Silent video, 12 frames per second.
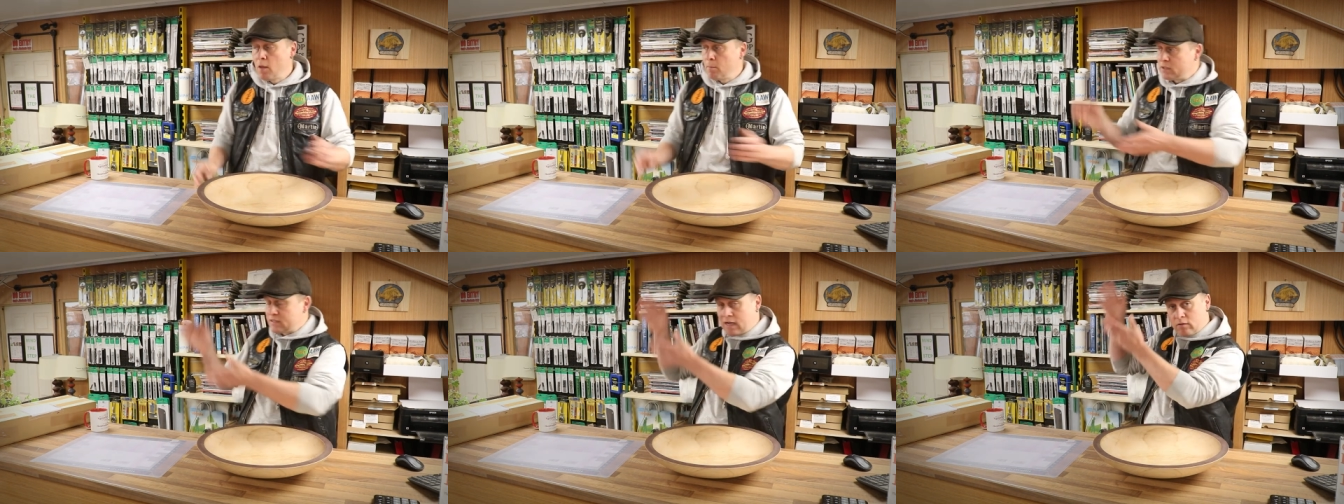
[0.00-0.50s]

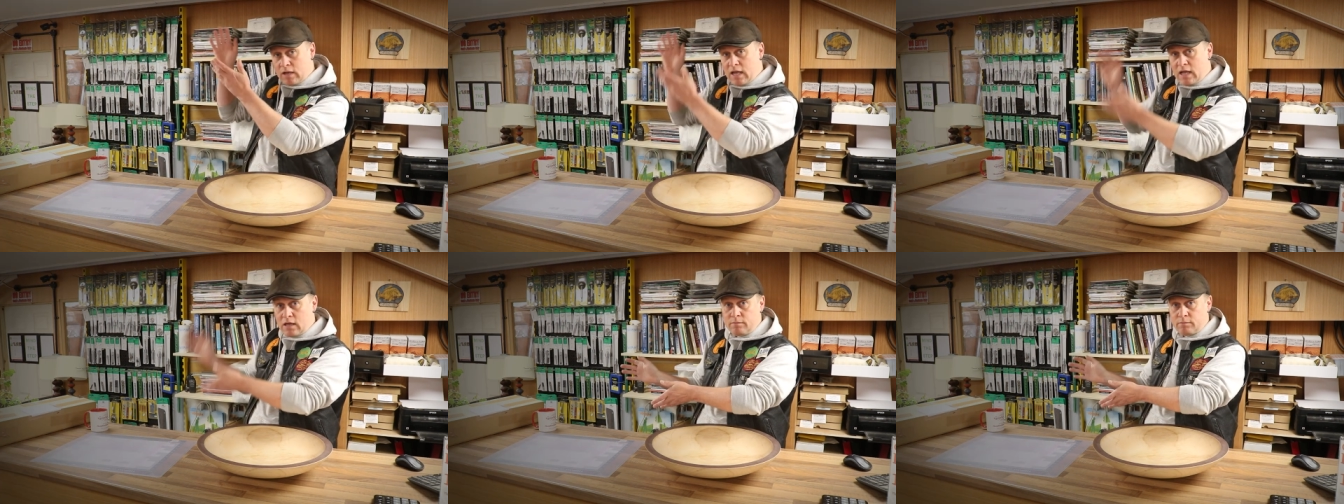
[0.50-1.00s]
But down
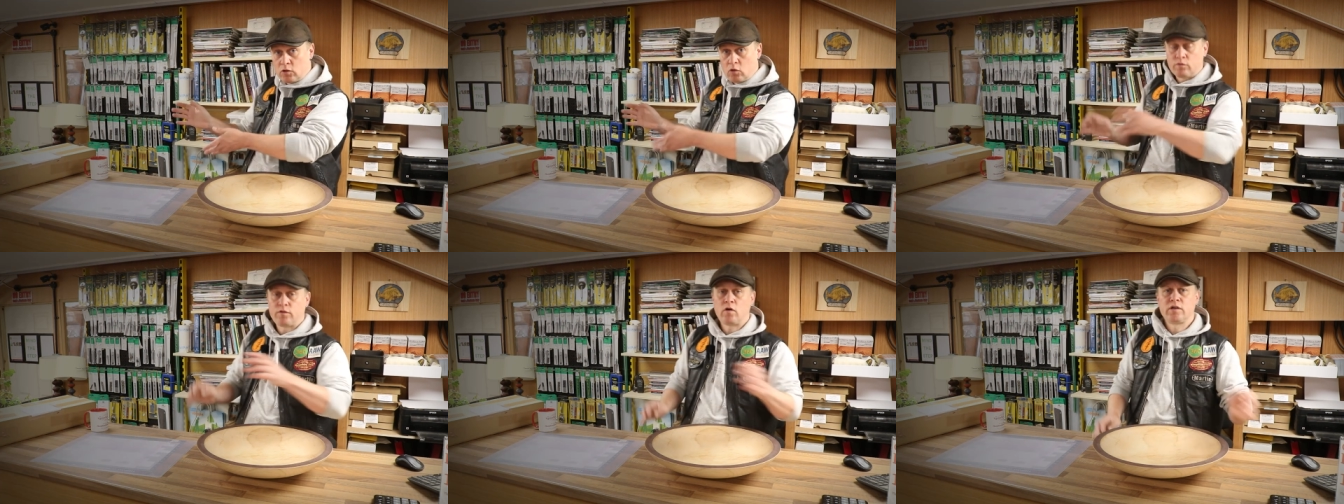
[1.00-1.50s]
here, you'll
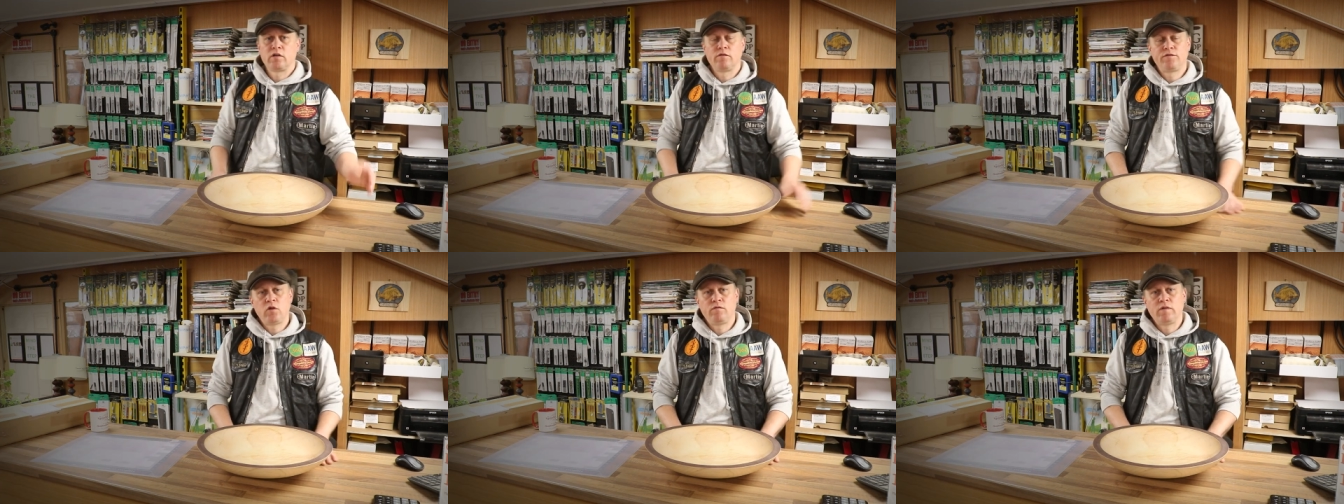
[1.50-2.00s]
find a
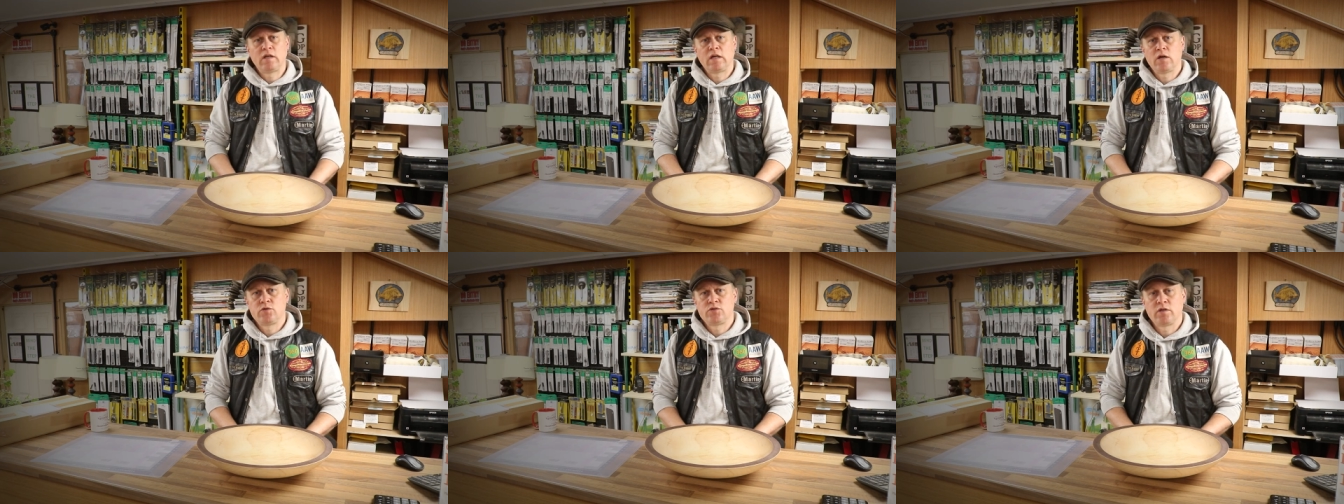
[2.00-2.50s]
few
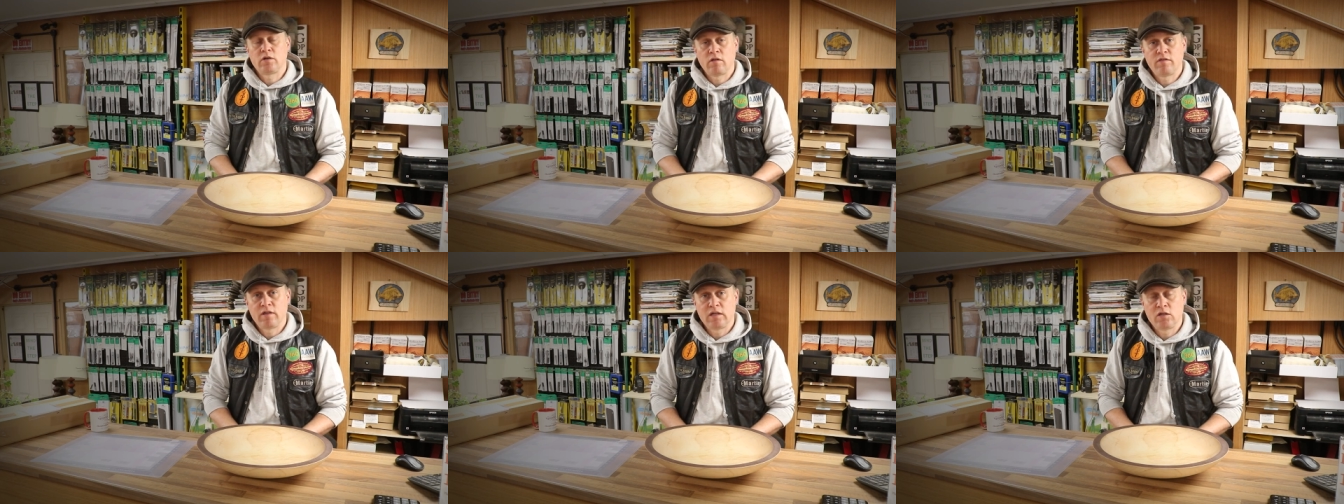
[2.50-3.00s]
videos that I
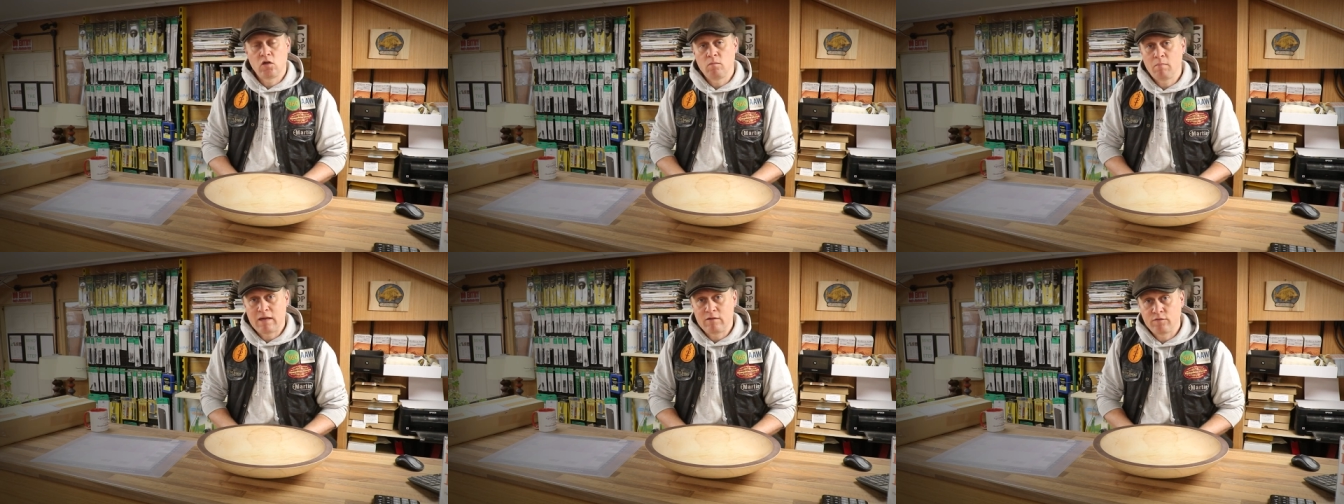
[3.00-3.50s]
think you
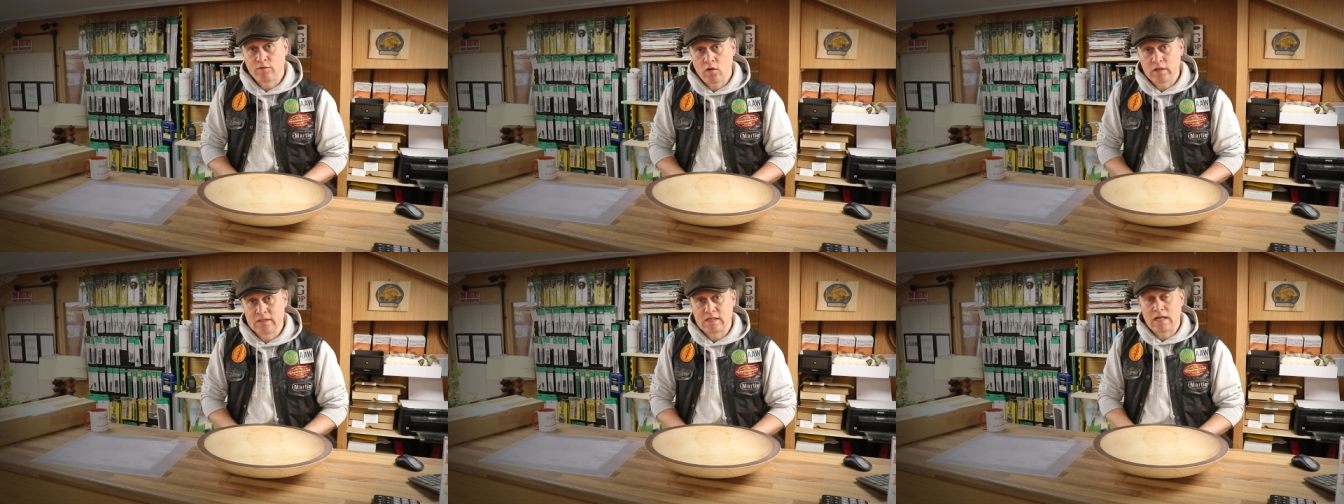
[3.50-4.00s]
may
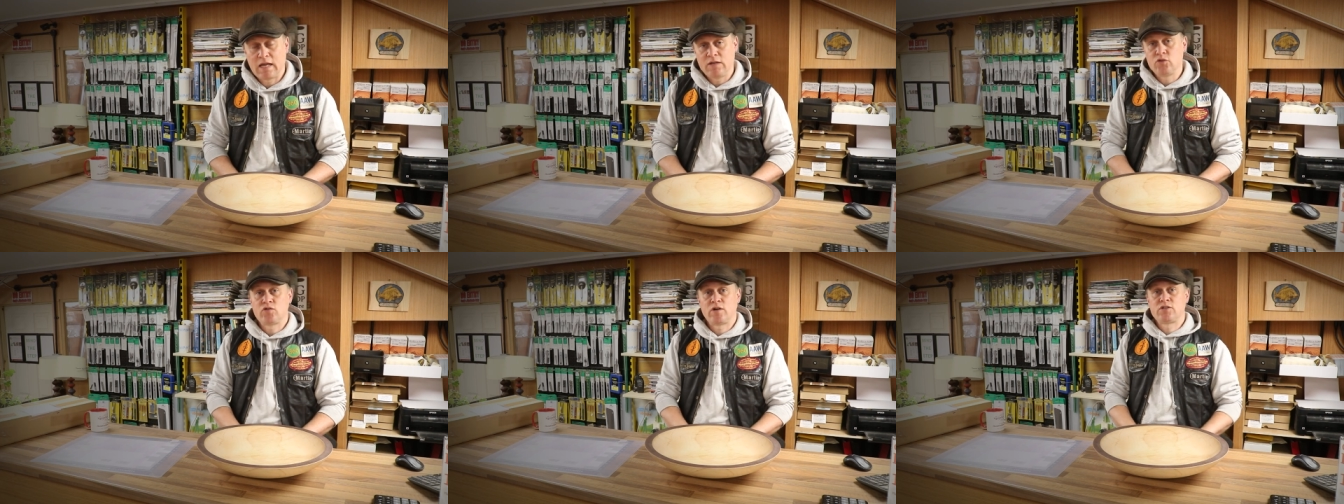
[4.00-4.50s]
find
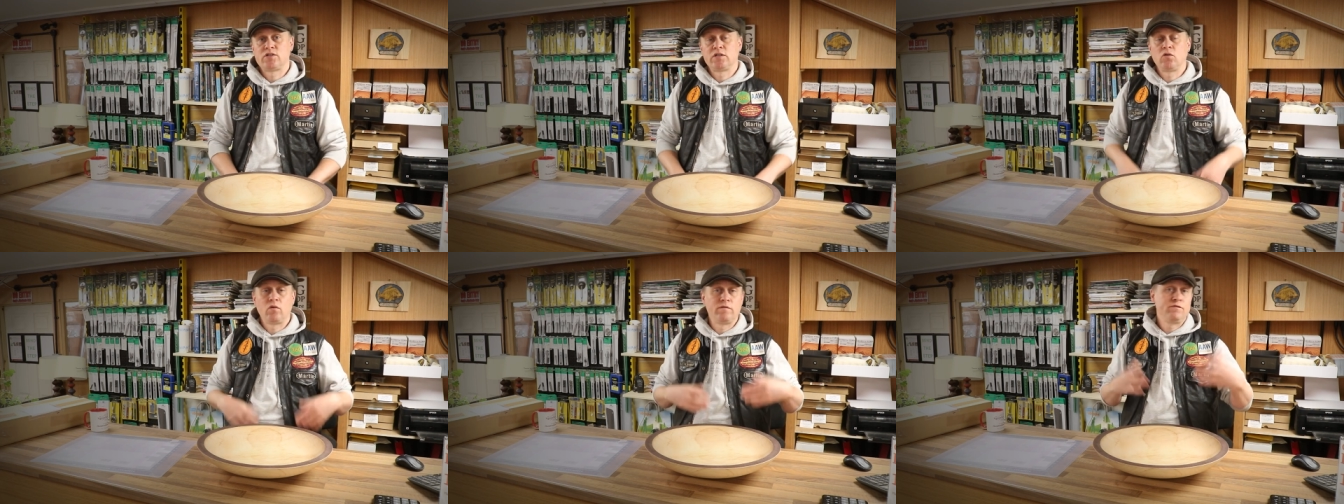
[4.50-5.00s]
interesting
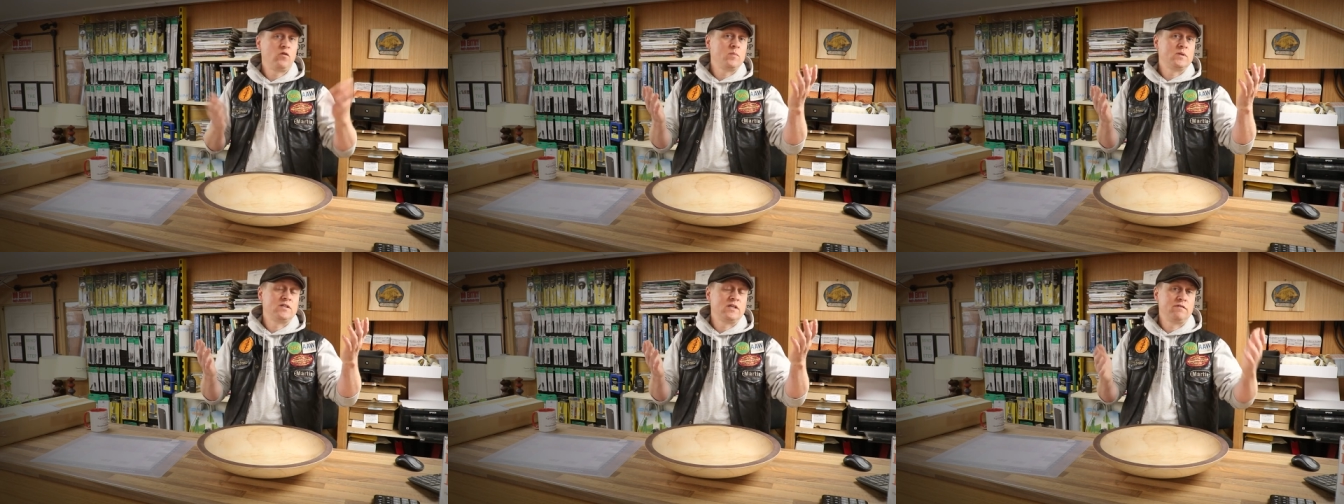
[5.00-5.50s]
or
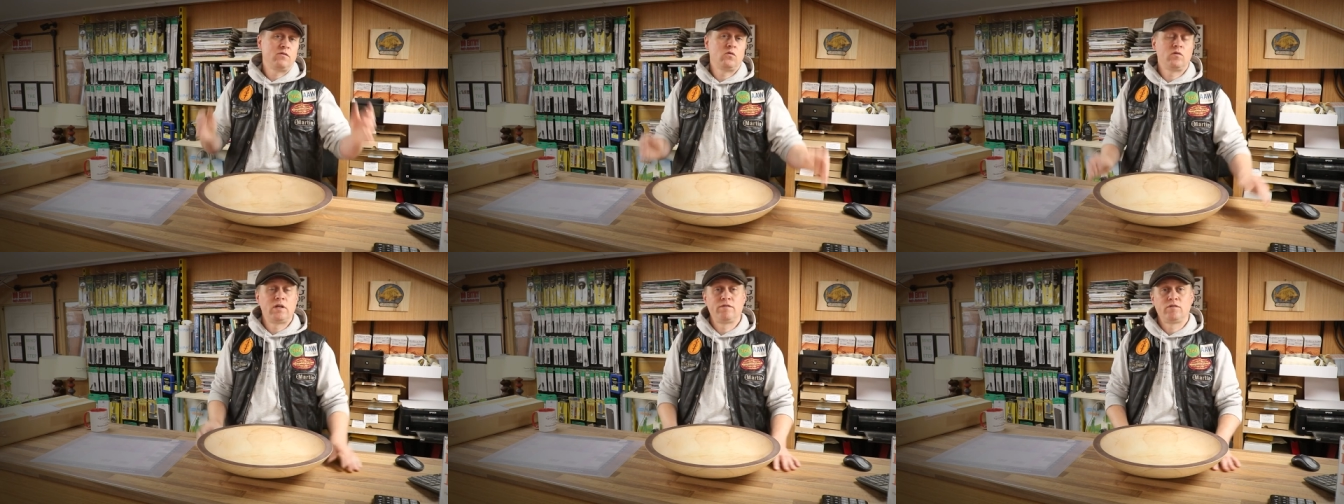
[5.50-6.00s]
informative
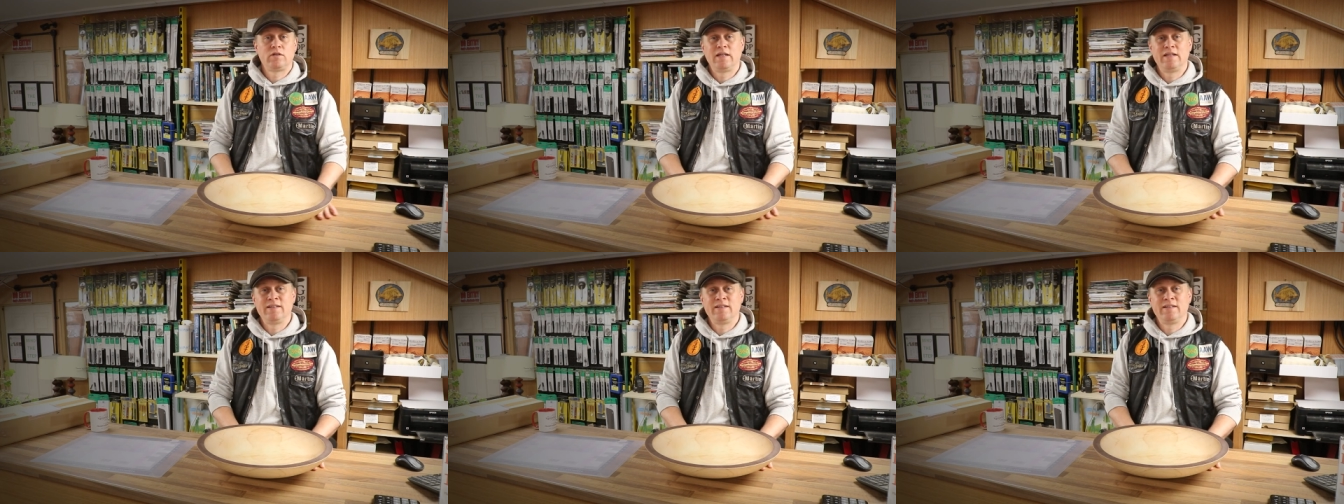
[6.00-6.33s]
or even